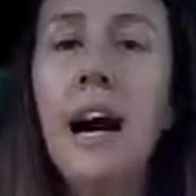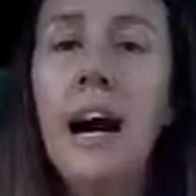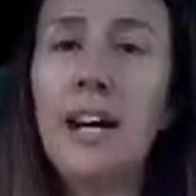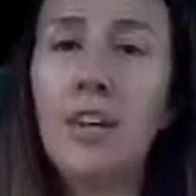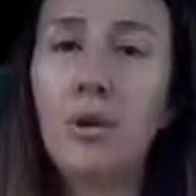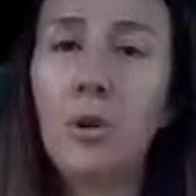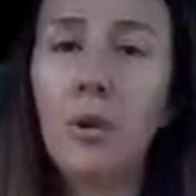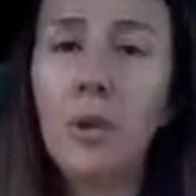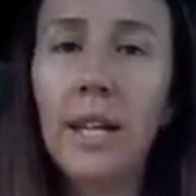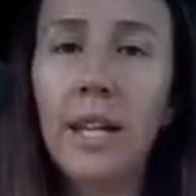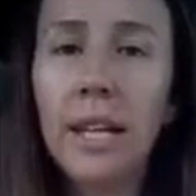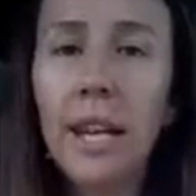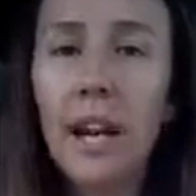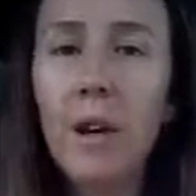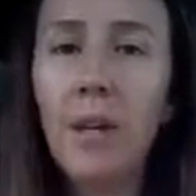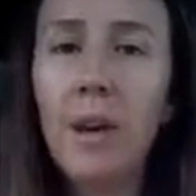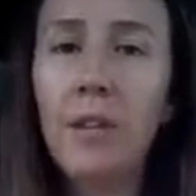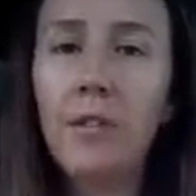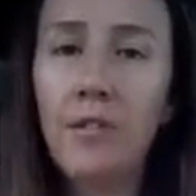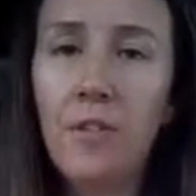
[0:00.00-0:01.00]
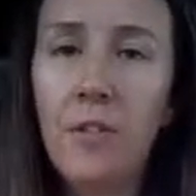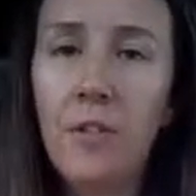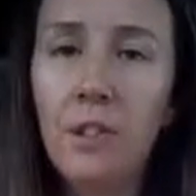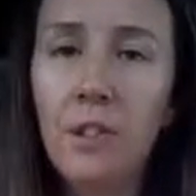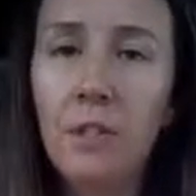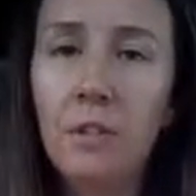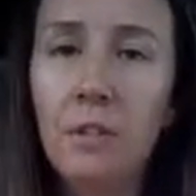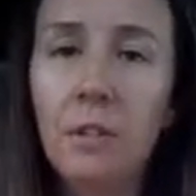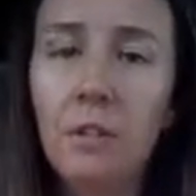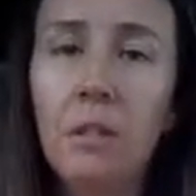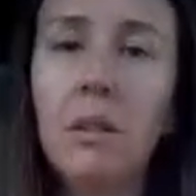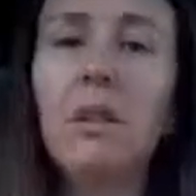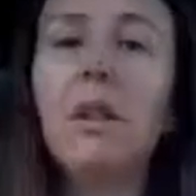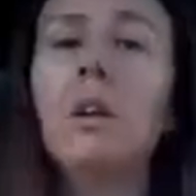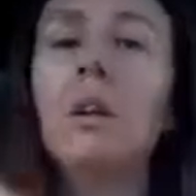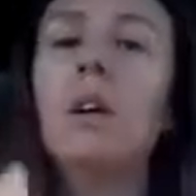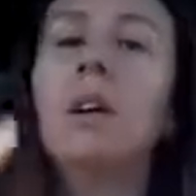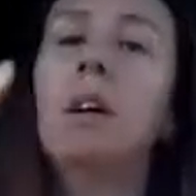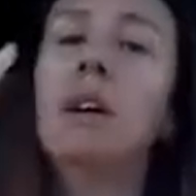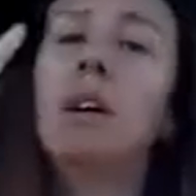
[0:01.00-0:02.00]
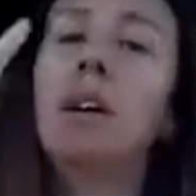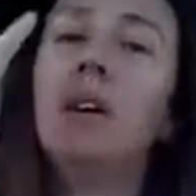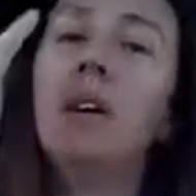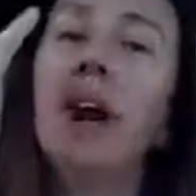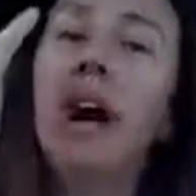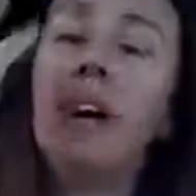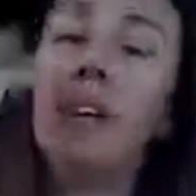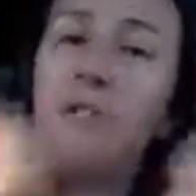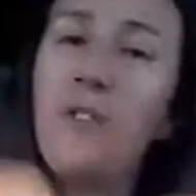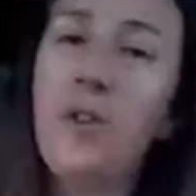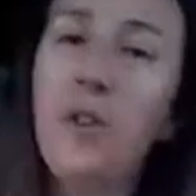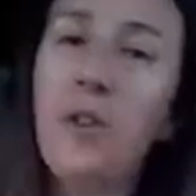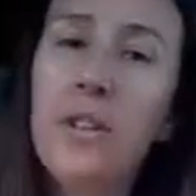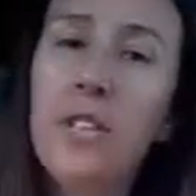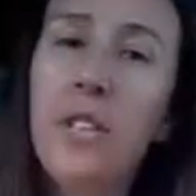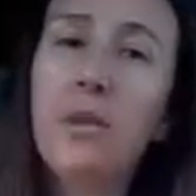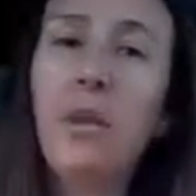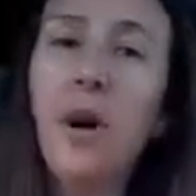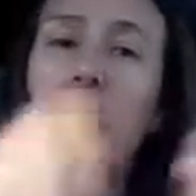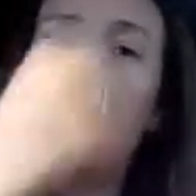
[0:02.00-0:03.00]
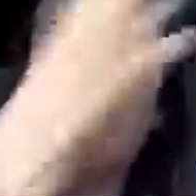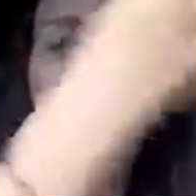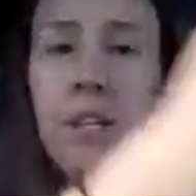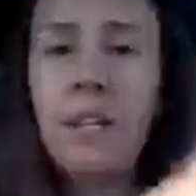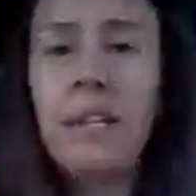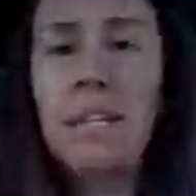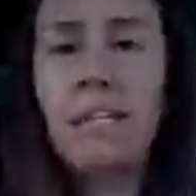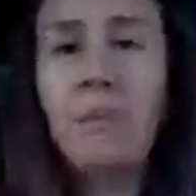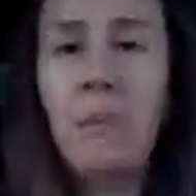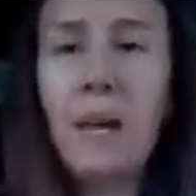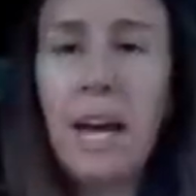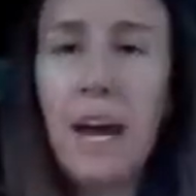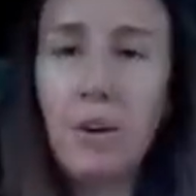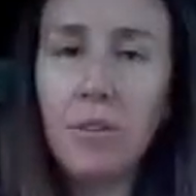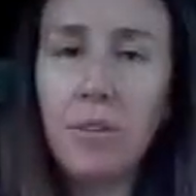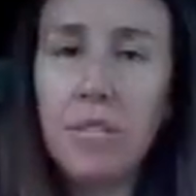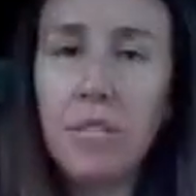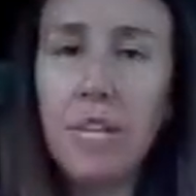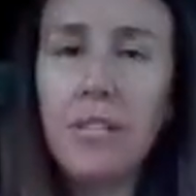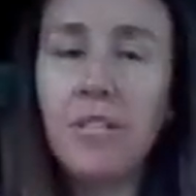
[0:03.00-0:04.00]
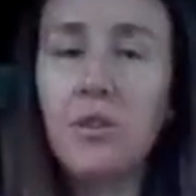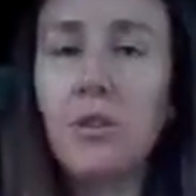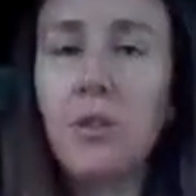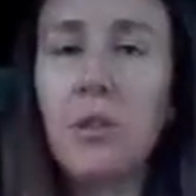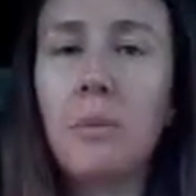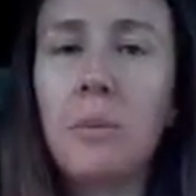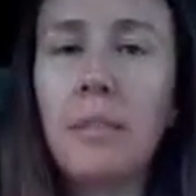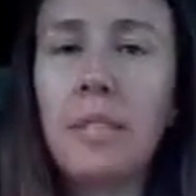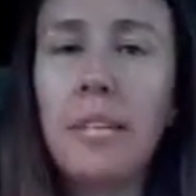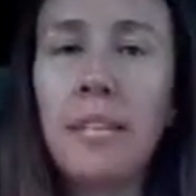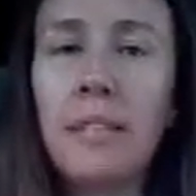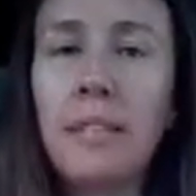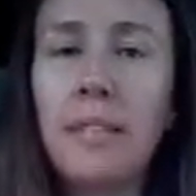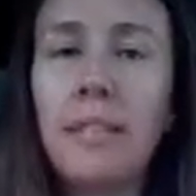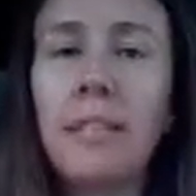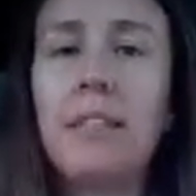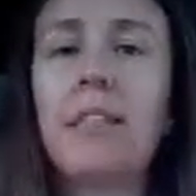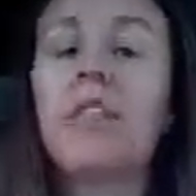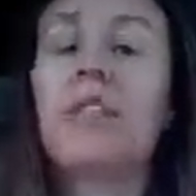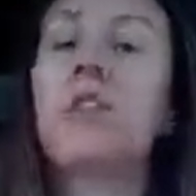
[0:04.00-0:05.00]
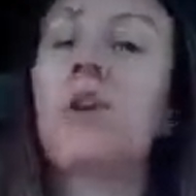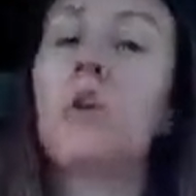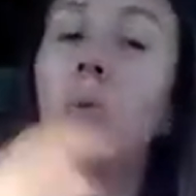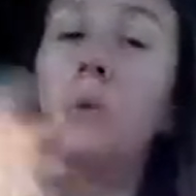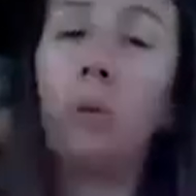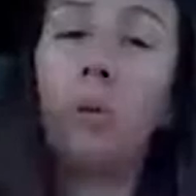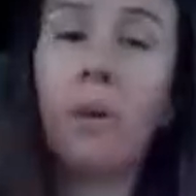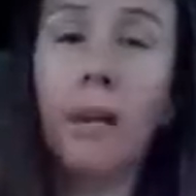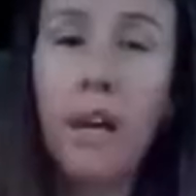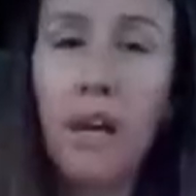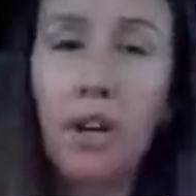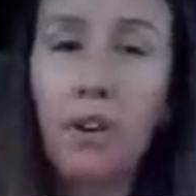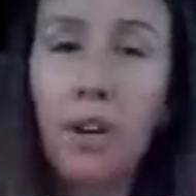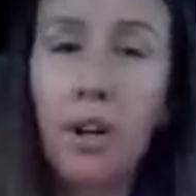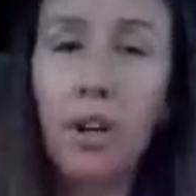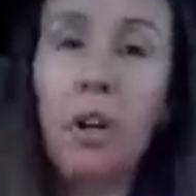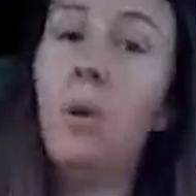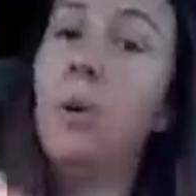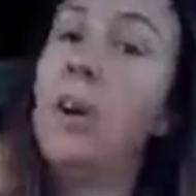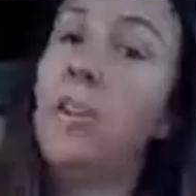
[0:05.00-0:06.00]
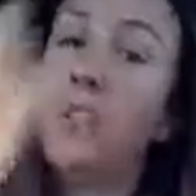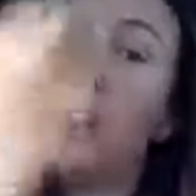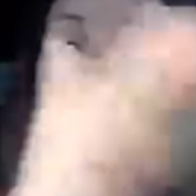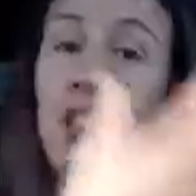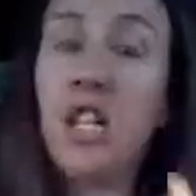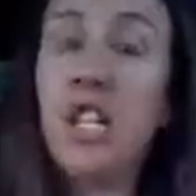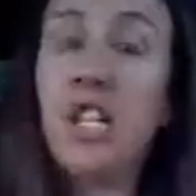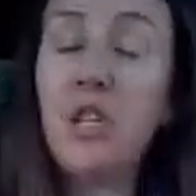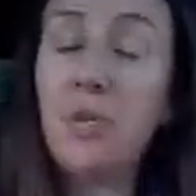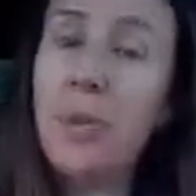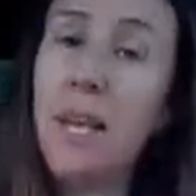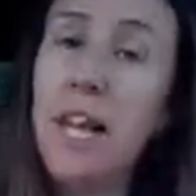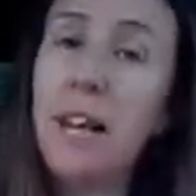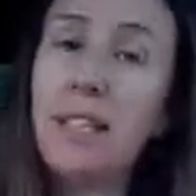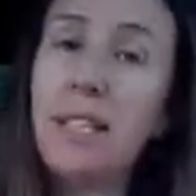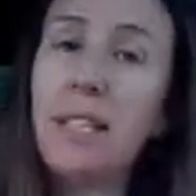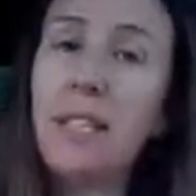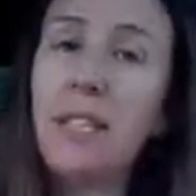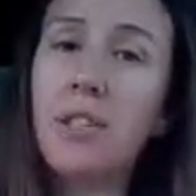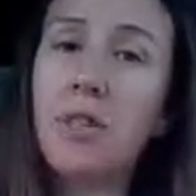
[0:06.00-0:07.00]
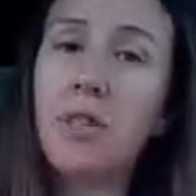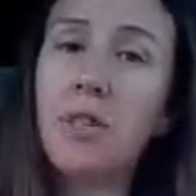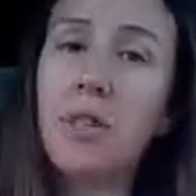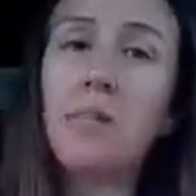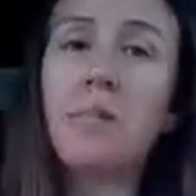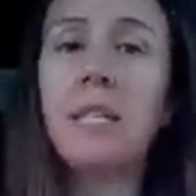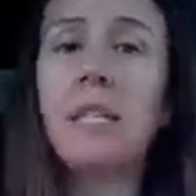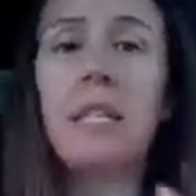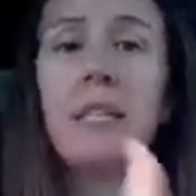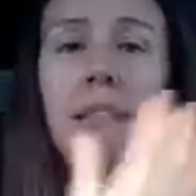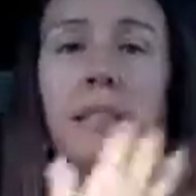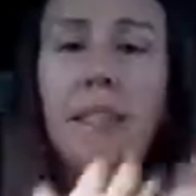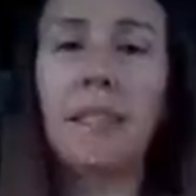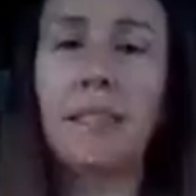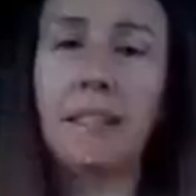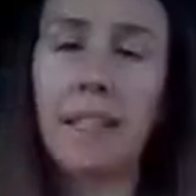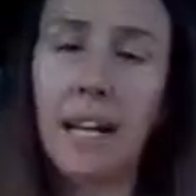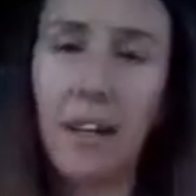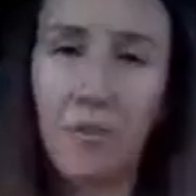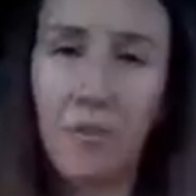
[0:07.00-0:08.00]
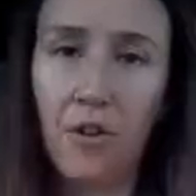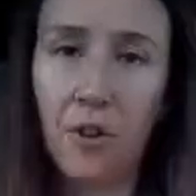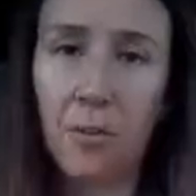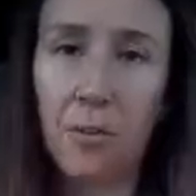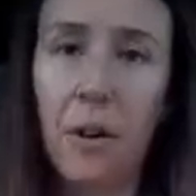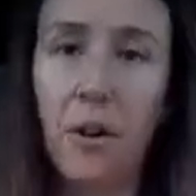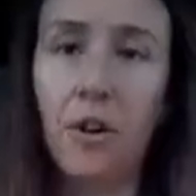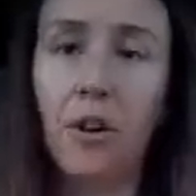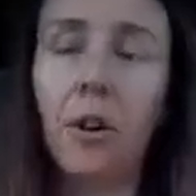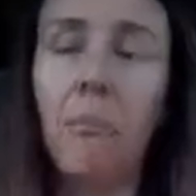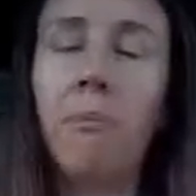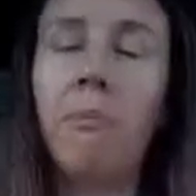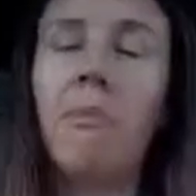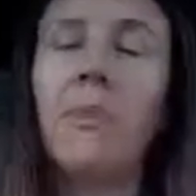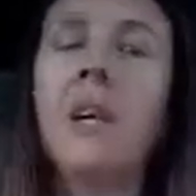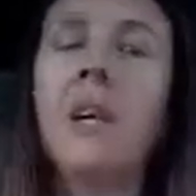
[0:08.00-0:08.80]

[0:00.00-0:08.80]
I don't like how I feel. I feel this way because of my outside circumstances. So ergo, if I change my outside circumstances, I feel better.